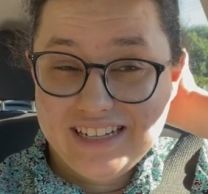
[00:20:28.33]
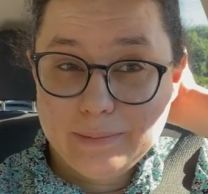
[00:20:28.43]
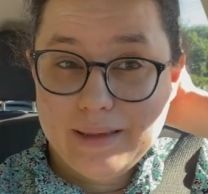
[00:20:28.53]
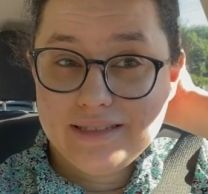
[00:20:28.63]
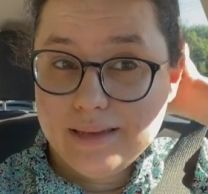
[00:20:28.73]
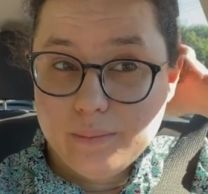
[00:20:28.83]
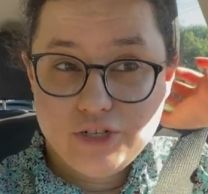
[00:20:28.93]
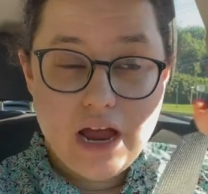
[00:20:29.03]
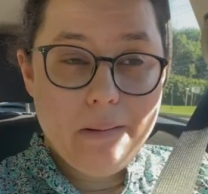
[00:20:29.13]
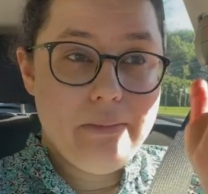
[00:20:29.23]
It depends on
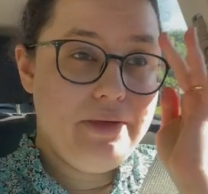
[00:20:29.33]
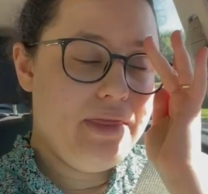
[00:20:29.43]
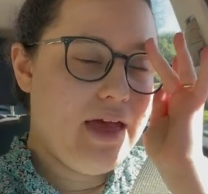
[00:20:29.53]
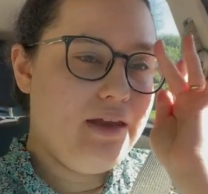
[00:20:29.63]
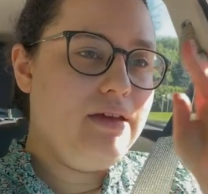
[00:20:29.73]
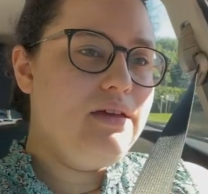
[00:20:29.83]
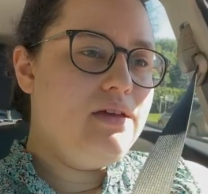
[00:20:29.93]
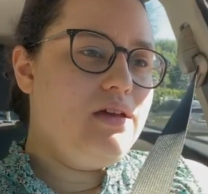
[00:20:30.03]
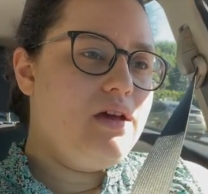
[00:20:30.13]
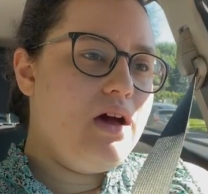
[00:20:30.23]
what job I'm in
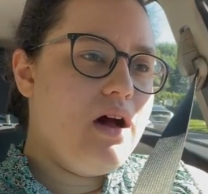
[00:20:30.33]
then.